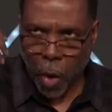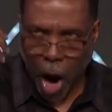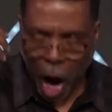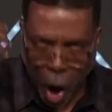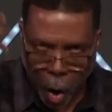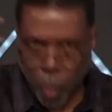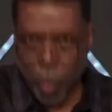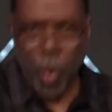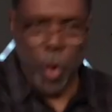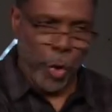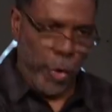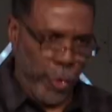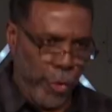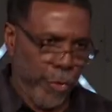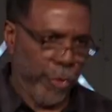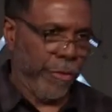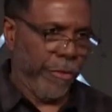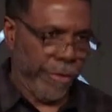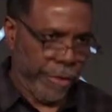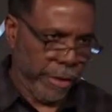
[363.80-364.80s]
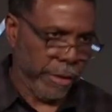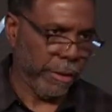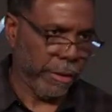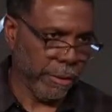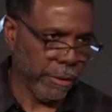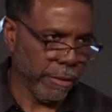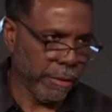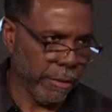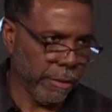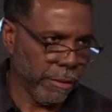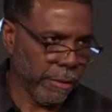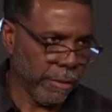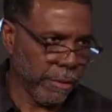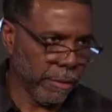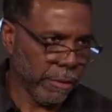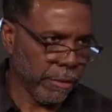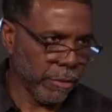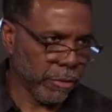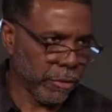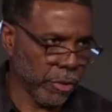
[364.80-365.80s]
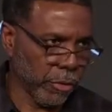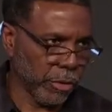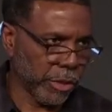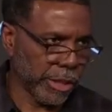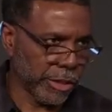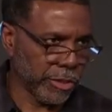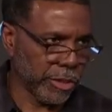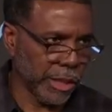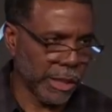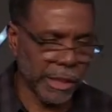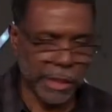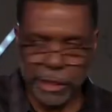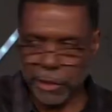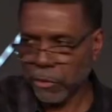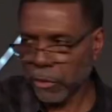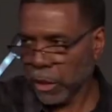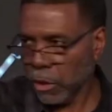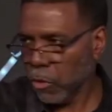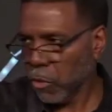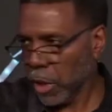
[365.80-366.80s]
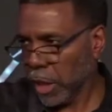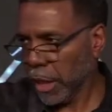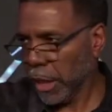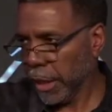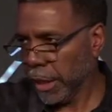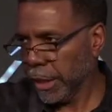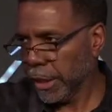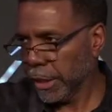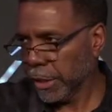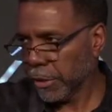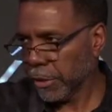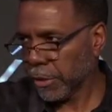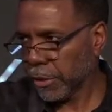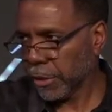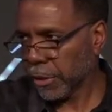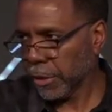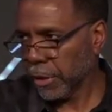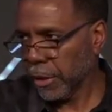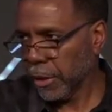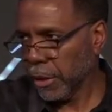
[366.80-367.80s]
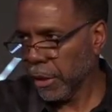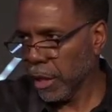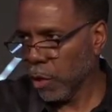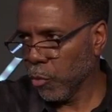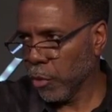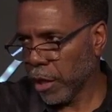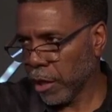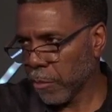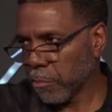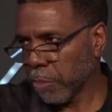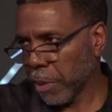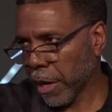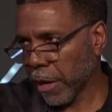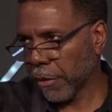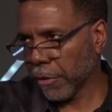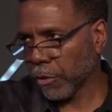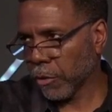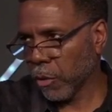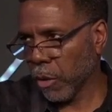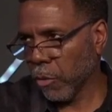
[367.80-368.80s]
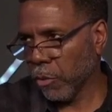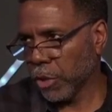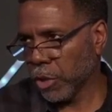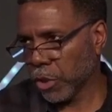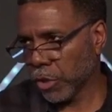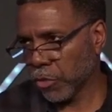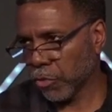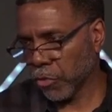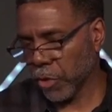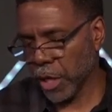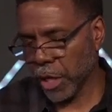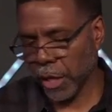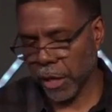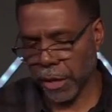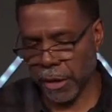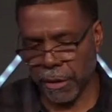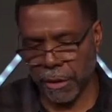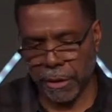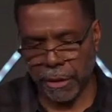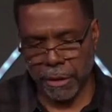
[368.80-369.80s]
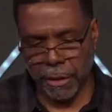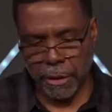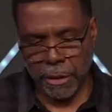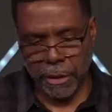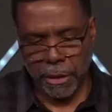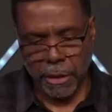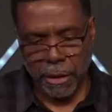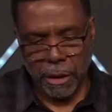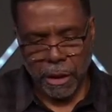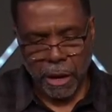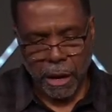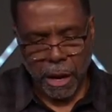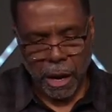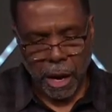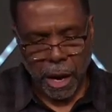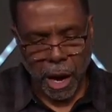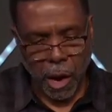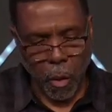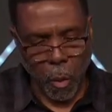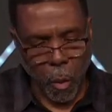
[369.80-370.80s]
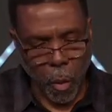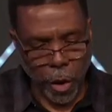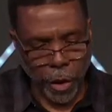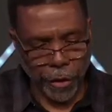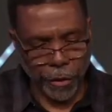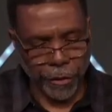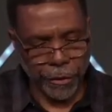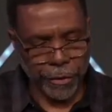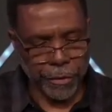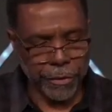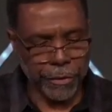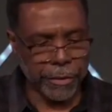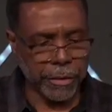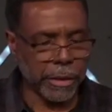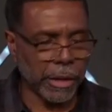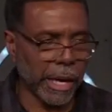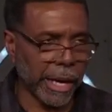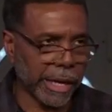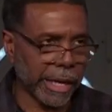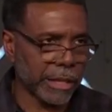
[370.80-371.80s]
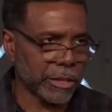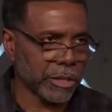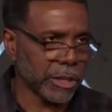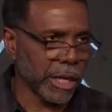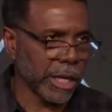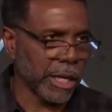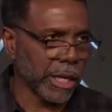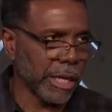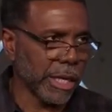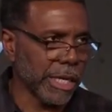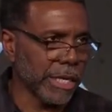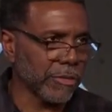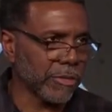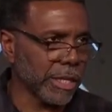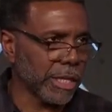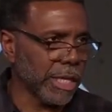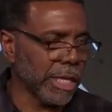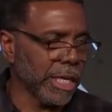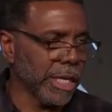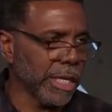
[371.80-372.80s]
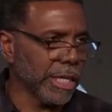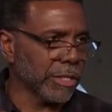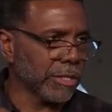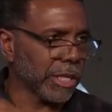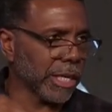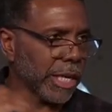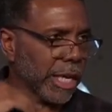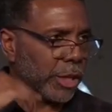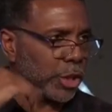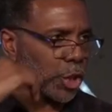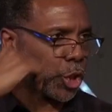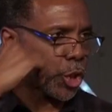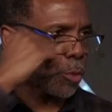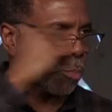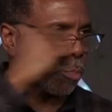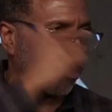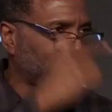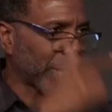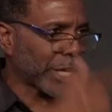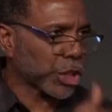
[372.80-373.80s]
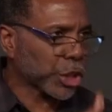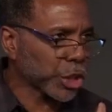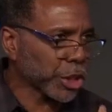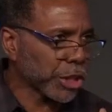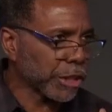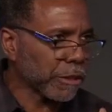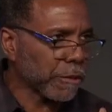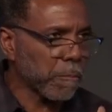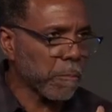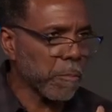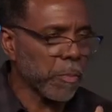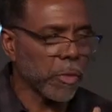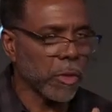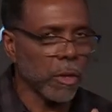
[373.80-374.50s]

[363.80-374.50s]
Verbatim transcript: a word so you can see literally what it is and we compare it to what we just read here. A word, like I said, is it is an expression